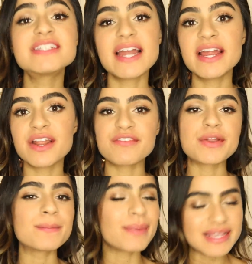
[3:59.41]
tired of
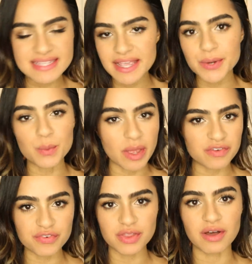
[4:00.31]
your basic
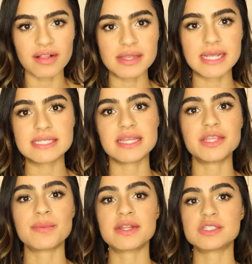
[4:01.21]
red for the holidays and
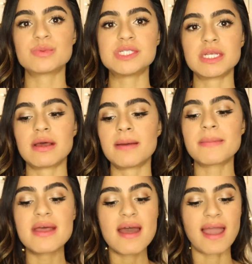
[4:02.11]
you want to switch it
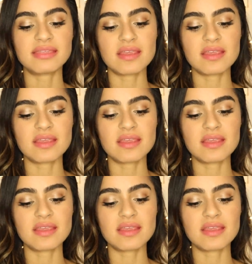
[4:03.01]
up, I